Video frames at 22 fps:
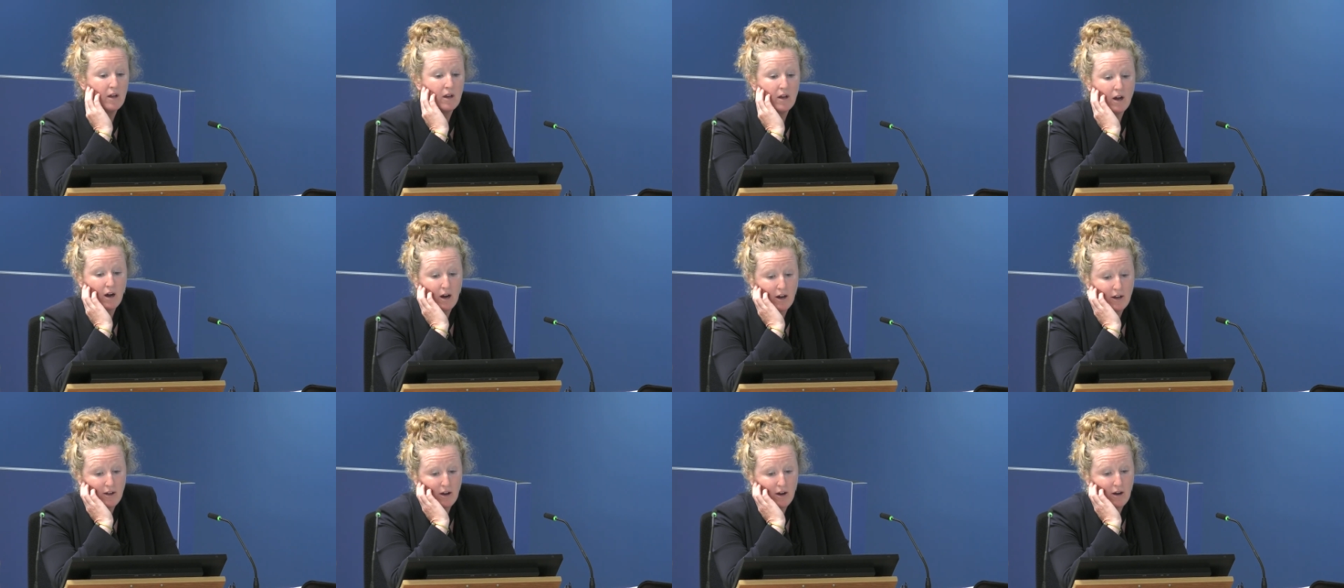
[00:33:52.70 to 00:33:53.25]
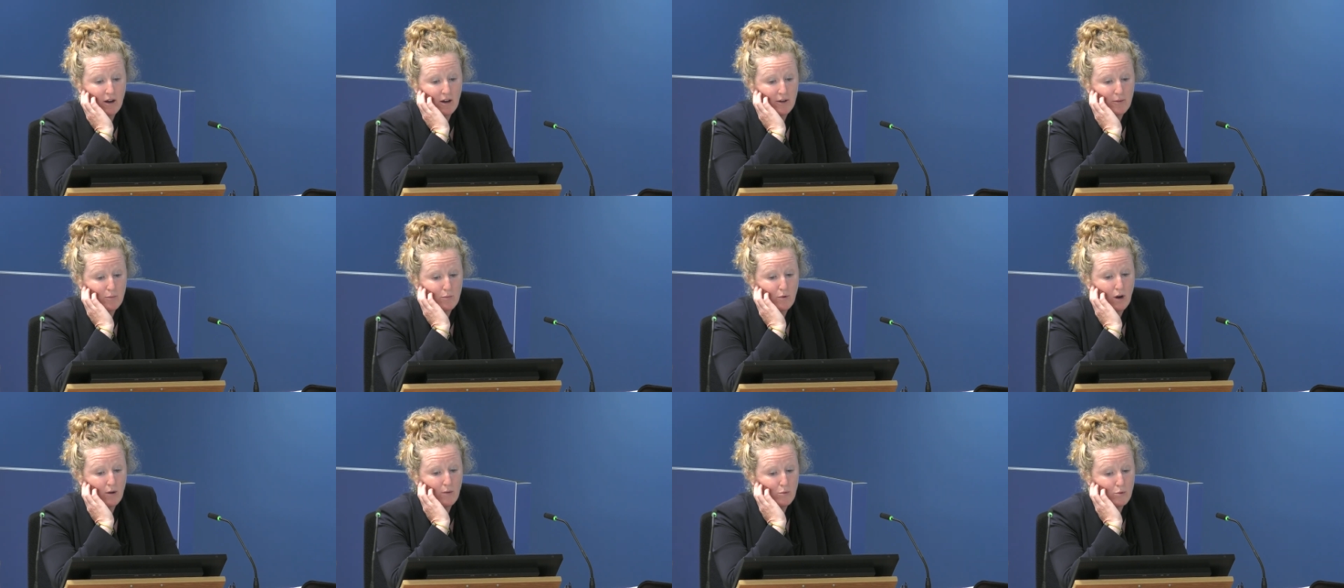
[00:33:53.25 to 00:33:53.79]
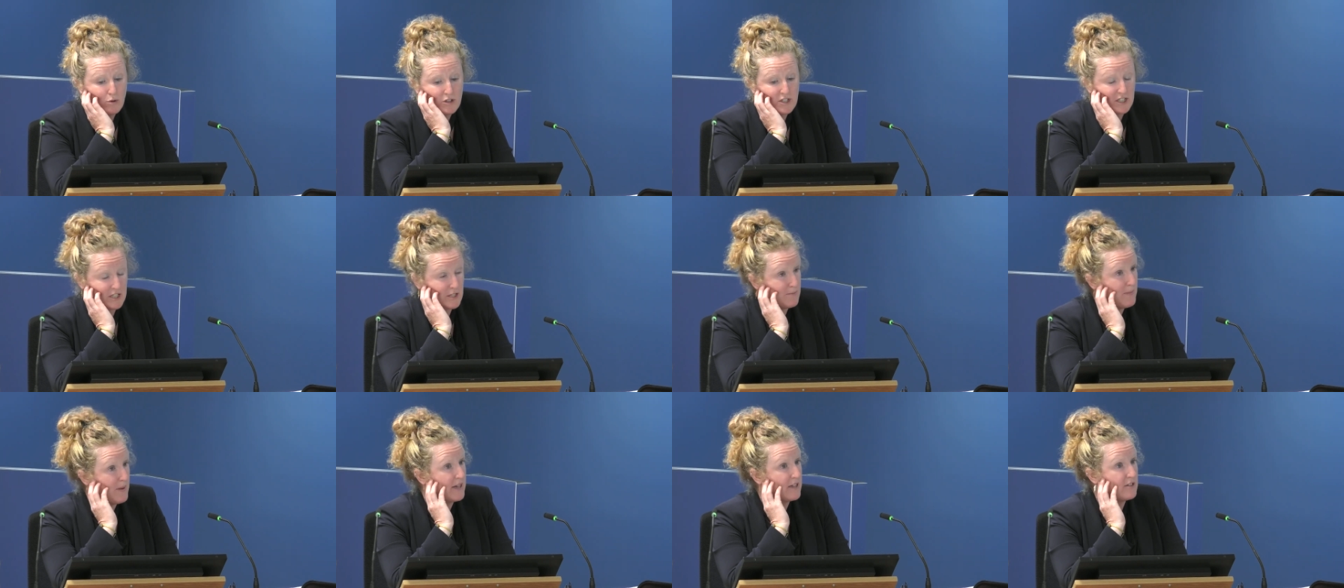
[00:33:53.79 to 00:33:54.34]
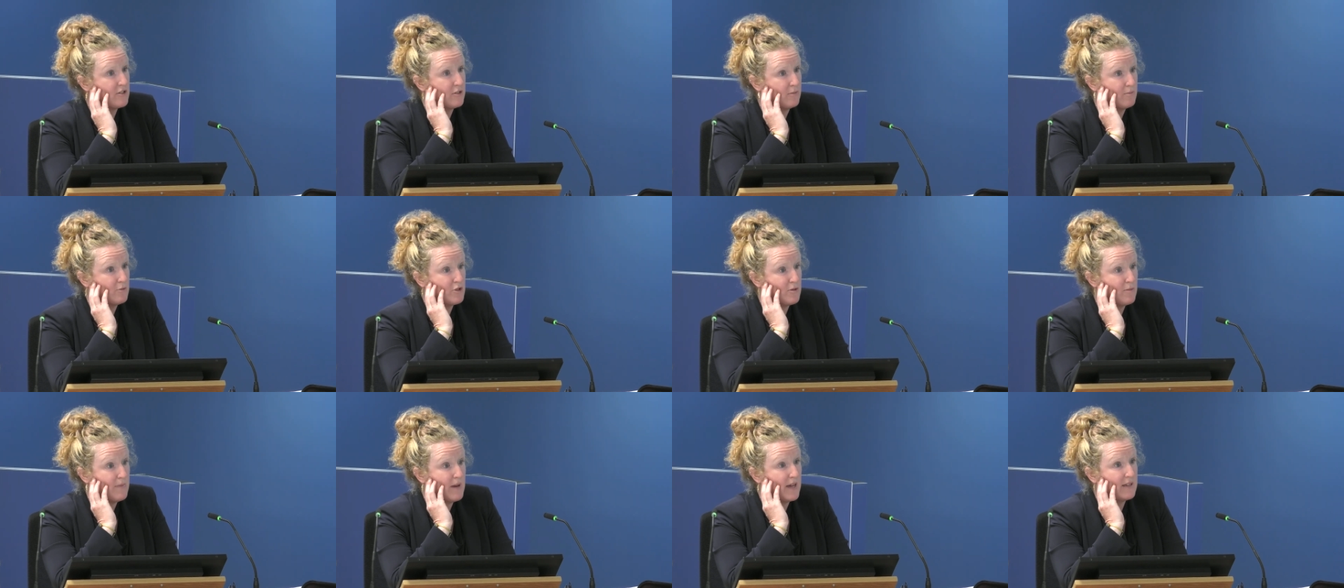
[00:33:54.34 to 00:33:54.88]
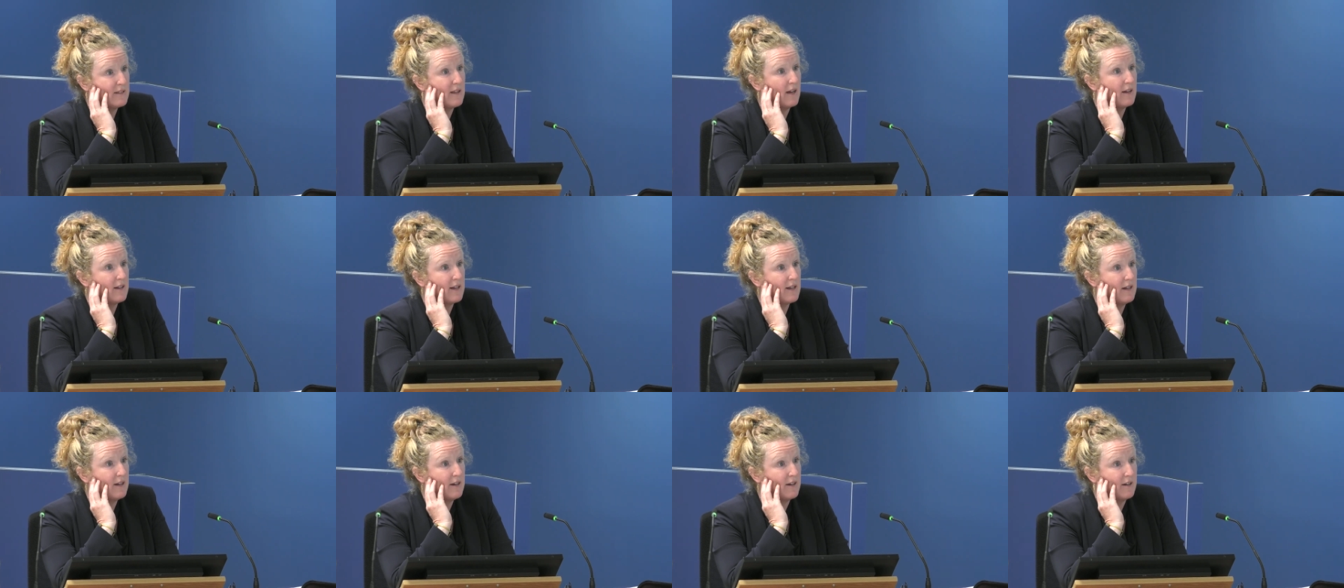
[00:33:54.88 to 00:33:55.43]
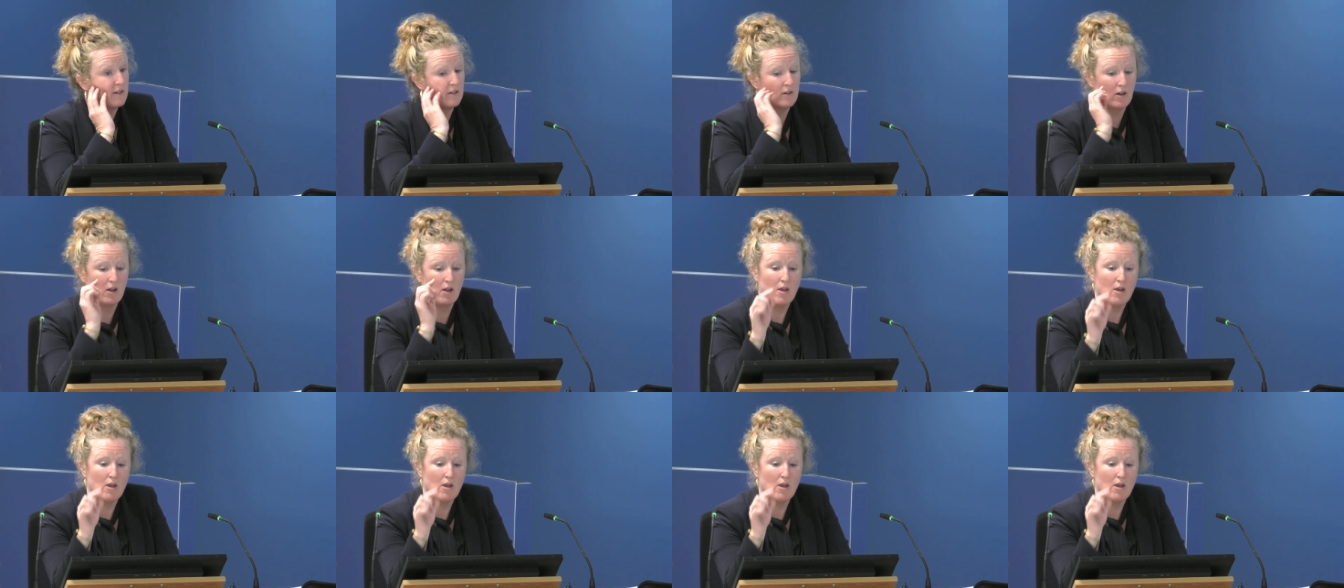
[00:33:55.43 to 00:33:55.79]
I would expect him to make that clear,